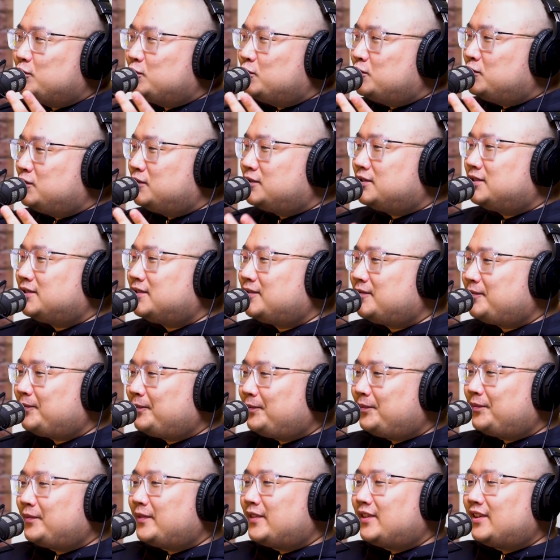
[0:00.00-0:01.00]
of two.
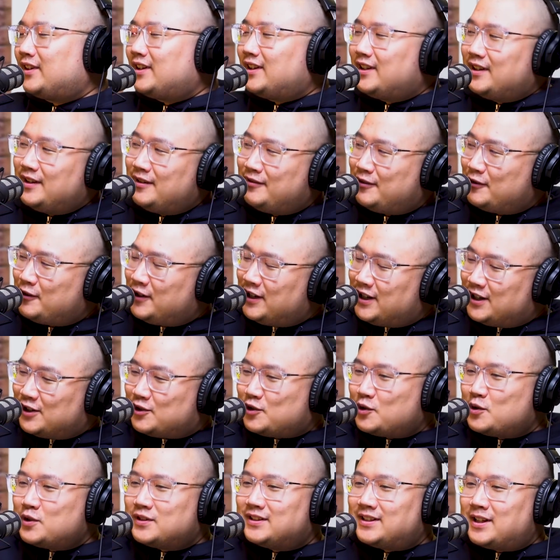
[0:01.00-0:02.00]
If you want to
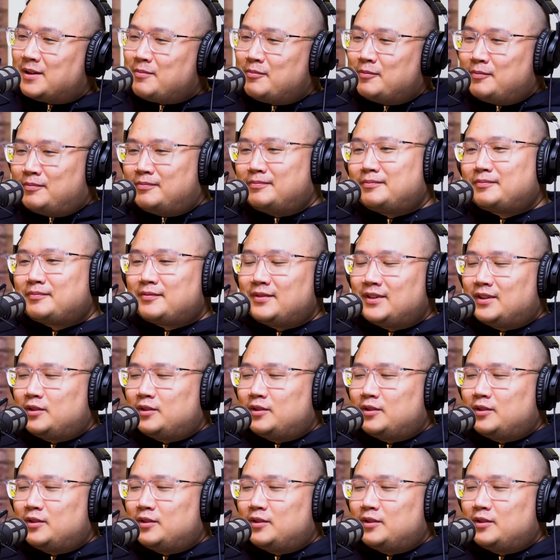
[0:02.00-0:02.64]
throw some,